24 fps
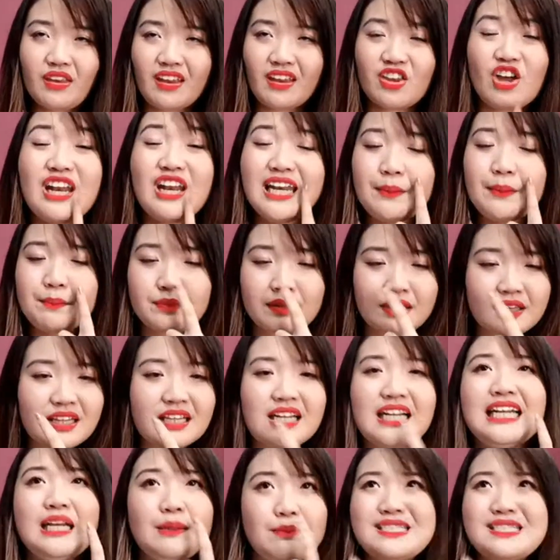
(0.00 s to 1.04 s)
your lip,
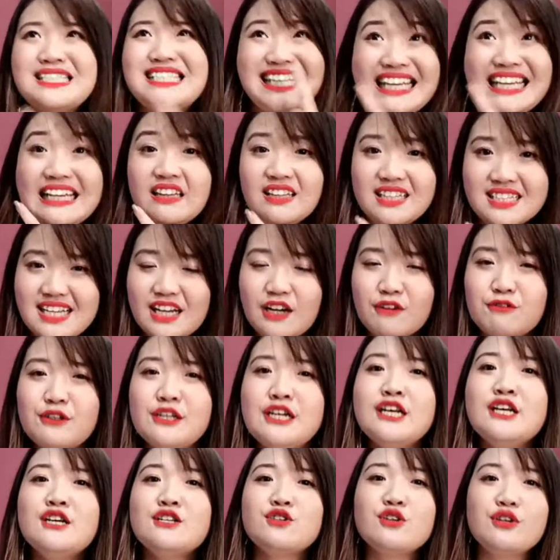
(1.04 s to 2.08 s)
the lip skin itself.
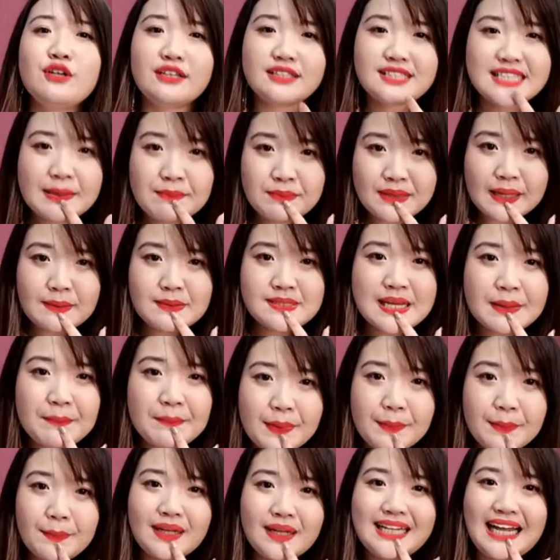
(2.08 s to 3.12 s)
So sometimes some
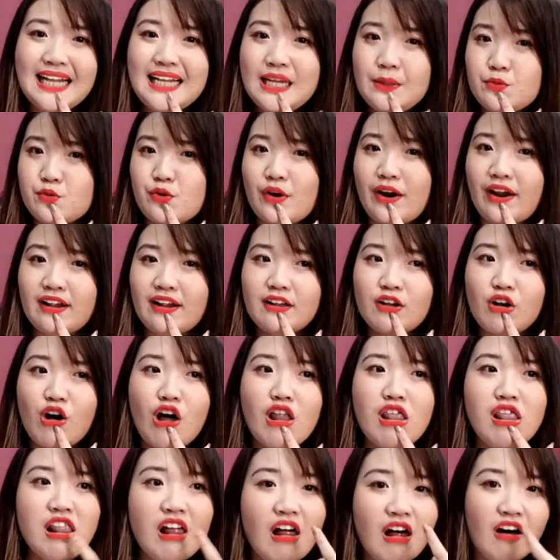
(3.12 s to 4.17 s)
people their lips right
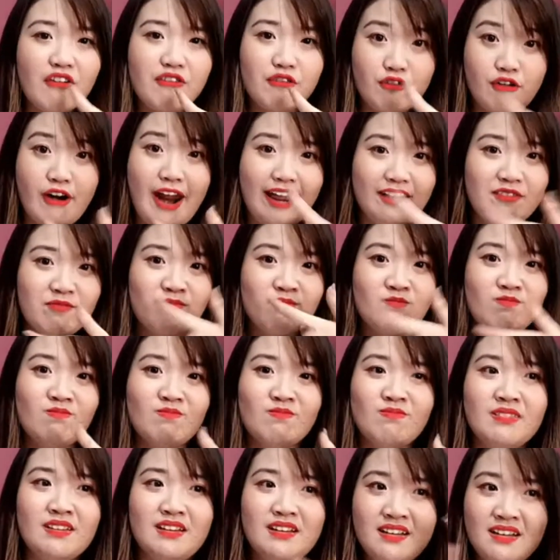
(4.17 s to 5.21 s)
got a lot of crack
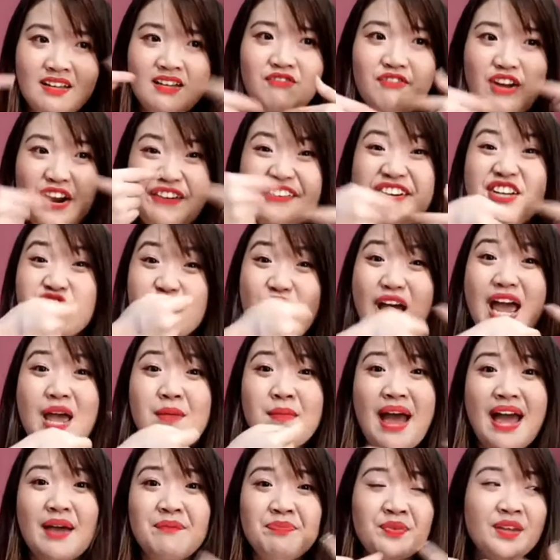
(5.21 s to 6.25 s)
very dry,
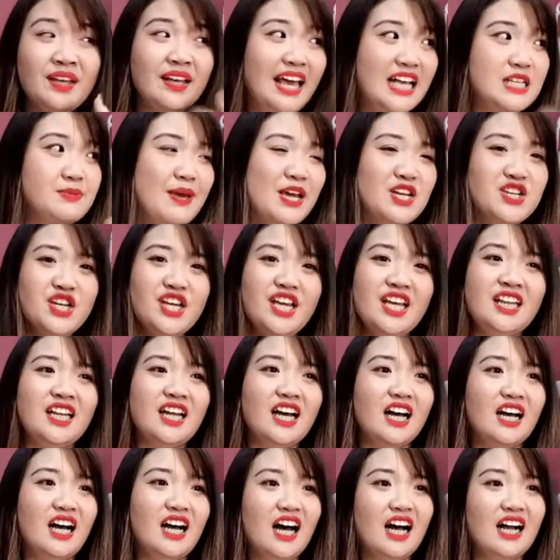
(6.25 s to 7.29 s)
ma. Especially in
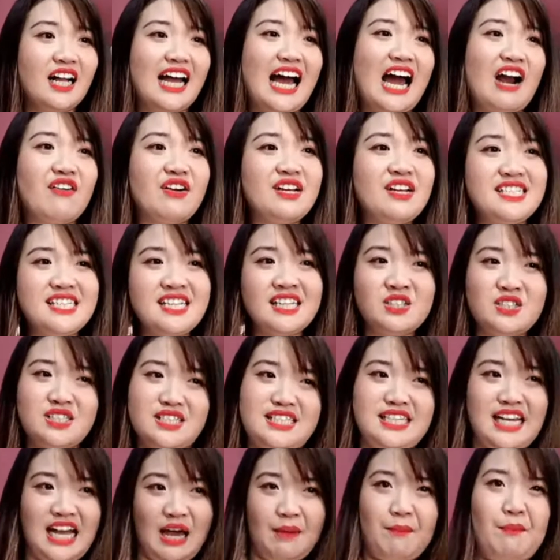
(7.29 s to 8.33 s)
the uh, current
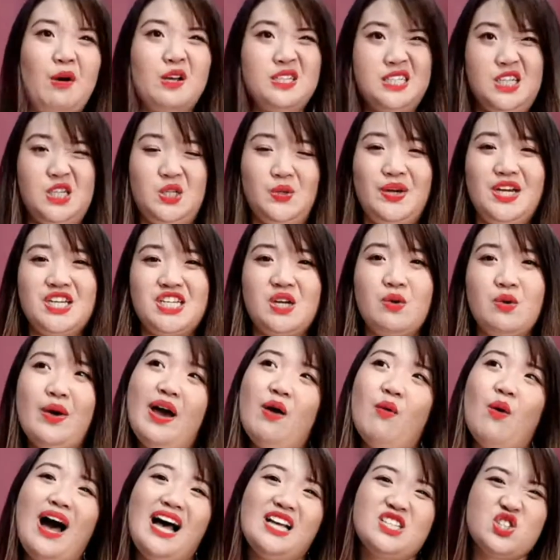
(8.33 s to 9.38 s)
Singapore situation
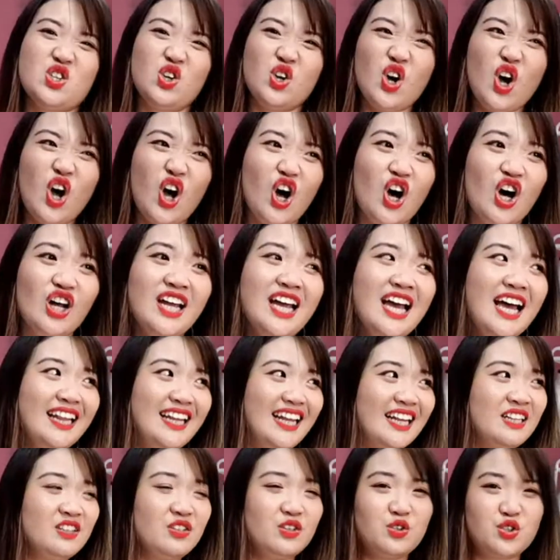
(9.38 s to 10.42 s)
where was so hot,
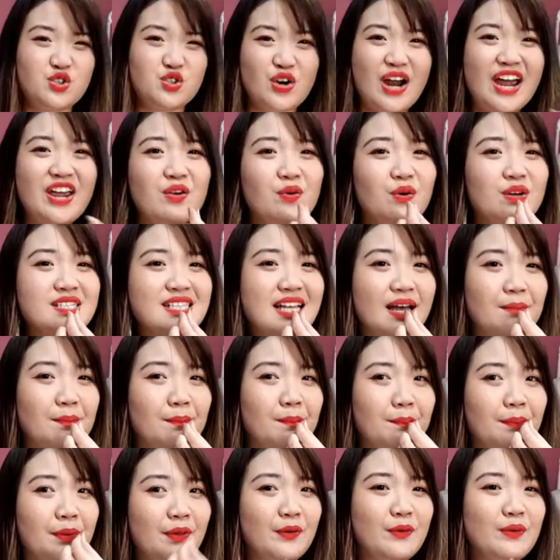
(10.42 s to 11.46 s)
then dry you will start
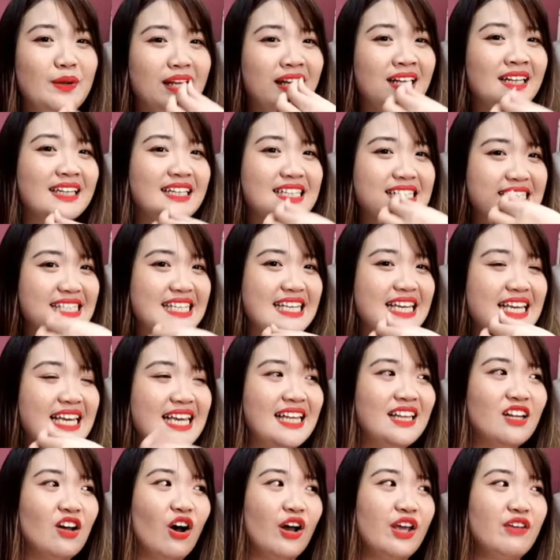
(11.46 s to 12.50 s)
peeling the
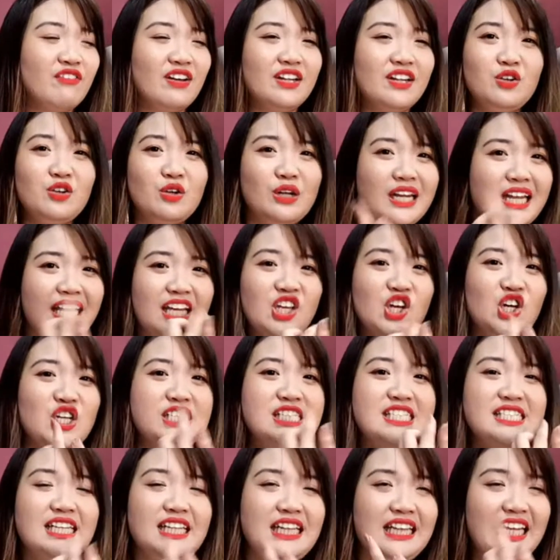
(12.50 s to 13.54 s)
skin or even you lick your
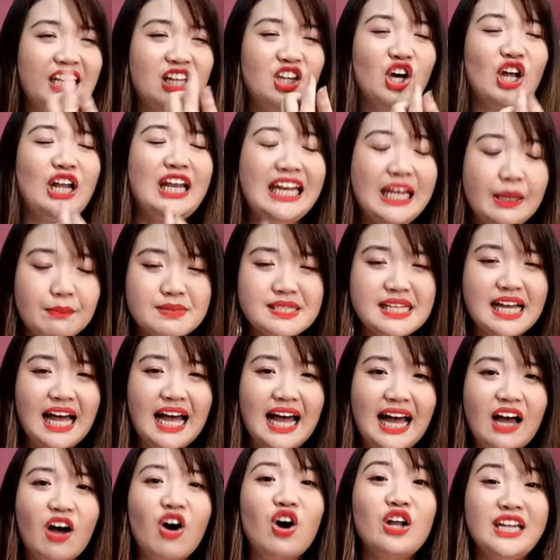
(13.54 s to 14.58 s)
lick your lips
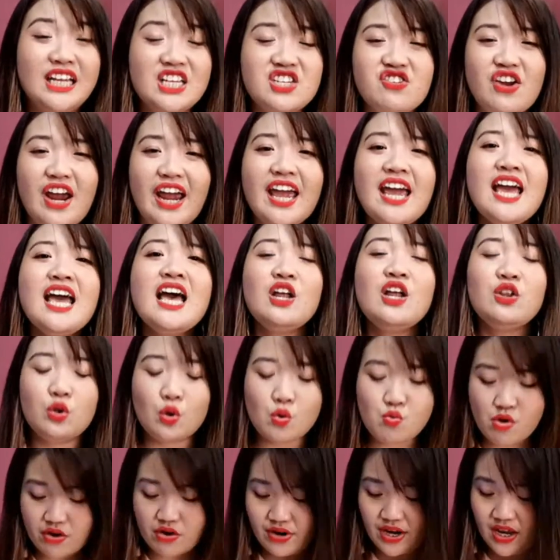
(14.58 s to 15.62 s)
ah, all this right.
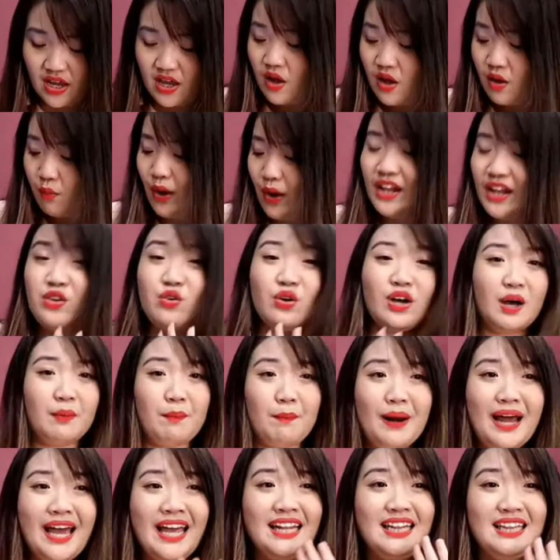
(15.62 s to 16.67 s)
Don't worry. When you
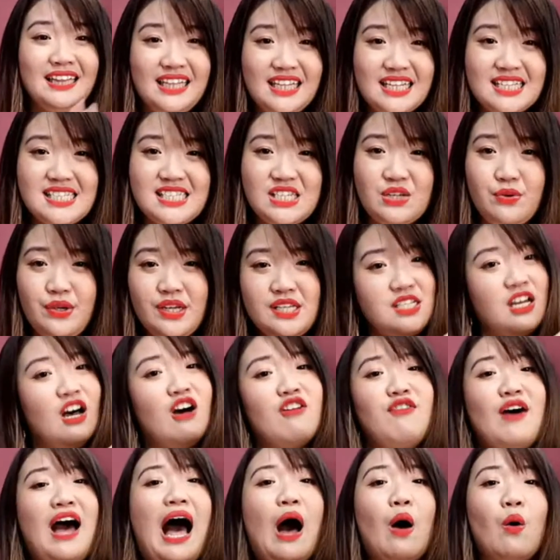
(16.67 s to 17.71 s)
apply this series
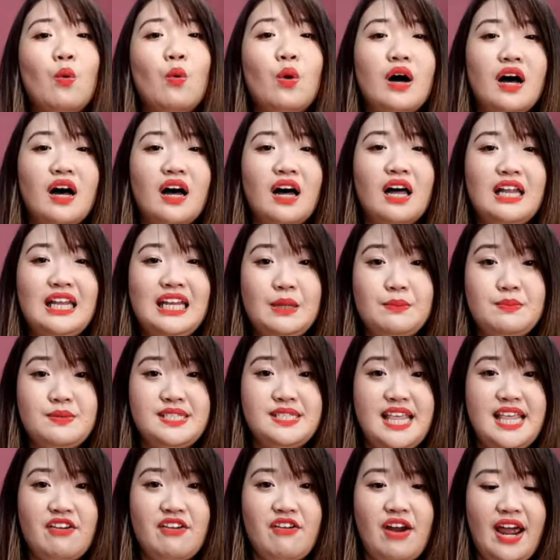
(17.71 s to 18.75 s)
of our uh,
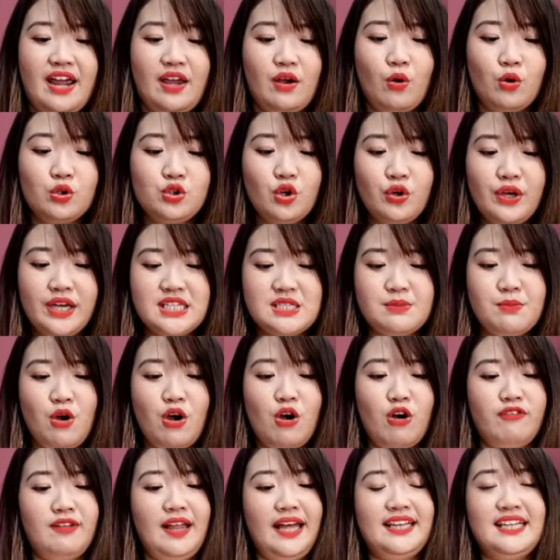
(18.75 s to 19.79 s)
lipstick right, although it's
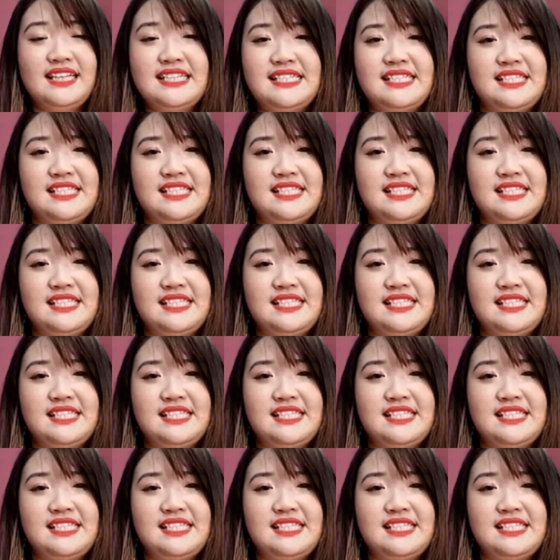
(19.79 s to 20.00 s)
more of like the